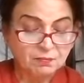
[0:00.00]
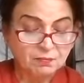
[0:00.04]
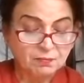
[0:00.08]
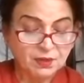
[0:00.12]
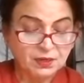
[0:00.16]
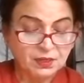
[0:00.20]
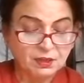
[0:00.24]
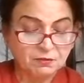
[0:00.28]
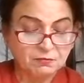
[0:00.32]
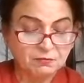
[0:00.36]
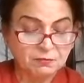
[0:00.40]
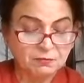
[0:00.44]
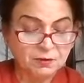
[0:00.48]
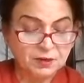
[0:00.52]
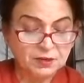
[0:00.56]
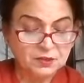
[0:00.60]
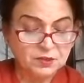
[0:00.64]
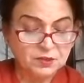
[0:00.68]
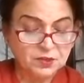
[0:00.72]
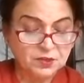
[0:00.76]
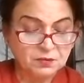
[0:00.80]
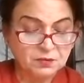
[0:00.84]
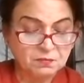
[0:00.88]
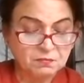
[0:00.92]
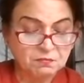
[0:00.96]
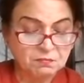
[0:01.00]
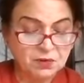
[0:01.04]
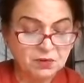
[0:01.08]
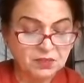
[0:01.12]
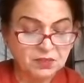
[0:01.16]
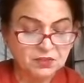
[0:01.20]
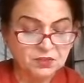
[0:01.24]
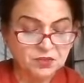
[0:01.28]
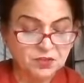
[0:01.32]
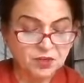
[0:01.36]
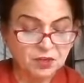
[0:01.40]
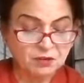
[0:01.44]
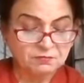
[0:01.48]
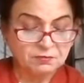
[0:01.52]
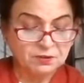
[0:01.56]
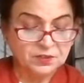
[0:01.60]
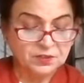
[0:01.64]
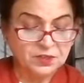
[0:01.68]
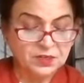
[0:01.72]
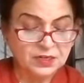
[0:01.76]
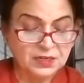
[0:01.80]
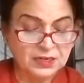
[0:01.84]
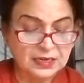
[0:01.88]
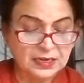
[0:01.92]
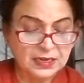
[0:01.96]
But the first months of
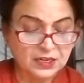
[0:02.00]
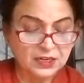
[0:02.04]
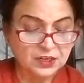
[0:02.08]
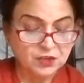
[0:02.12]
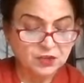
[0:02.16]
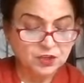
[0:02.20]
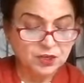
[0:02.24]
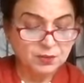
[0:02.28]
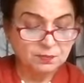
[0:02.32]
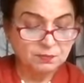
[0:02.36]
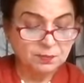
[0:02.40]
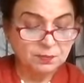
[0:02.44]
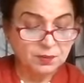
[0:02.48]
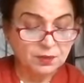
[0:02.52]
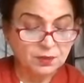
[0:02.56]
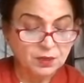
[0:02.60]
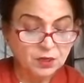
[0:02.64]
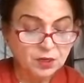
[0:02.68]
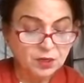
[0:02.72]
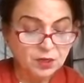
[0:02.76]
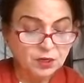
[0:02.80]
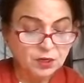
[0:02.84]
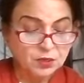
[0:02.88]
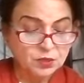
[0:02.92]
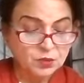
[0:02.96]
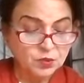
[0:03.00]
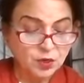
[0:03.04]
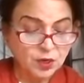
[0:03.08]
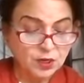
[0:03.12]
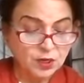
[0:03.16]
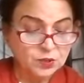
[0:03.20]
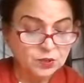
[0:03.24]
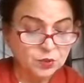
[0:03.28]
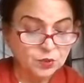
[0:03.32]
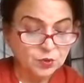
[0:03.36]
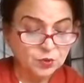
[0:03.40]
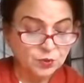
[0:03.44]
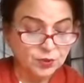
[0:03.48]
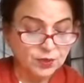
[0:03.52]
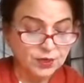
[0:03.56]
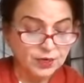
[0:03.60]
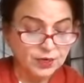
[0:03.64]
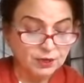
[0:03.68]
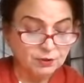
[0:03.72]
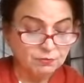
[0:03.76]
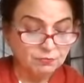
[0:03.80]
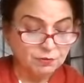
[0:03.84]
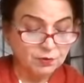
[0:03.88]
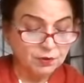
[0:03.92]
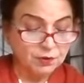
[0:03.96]
his kingship saw
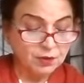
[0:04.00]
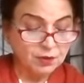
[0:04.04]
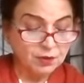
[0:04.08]
Sugriv